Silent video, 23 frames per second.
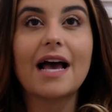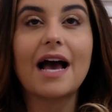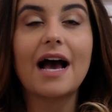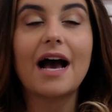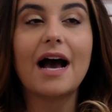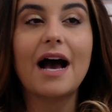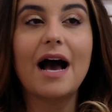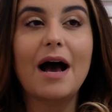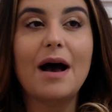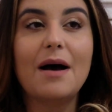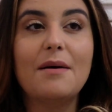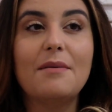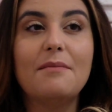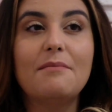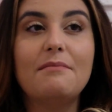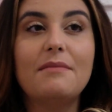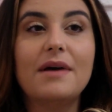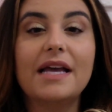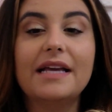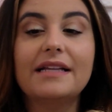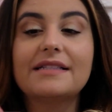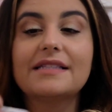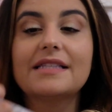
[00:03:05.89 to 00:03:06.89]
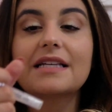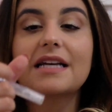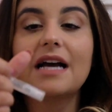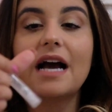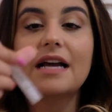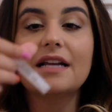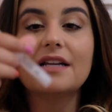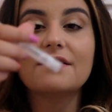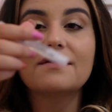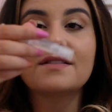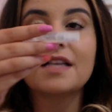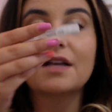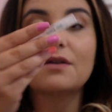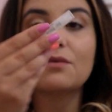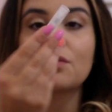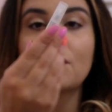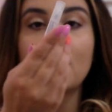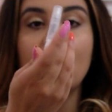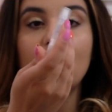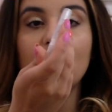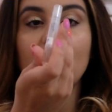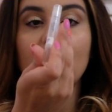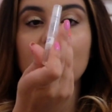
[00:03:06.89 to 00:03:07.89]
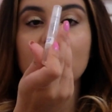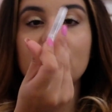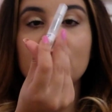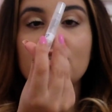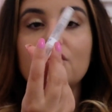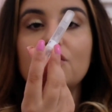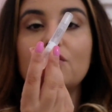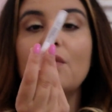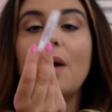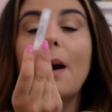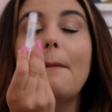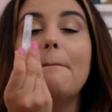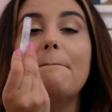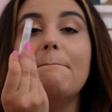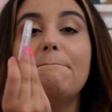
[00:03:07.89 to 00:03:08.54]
It's the kind of scent where I want to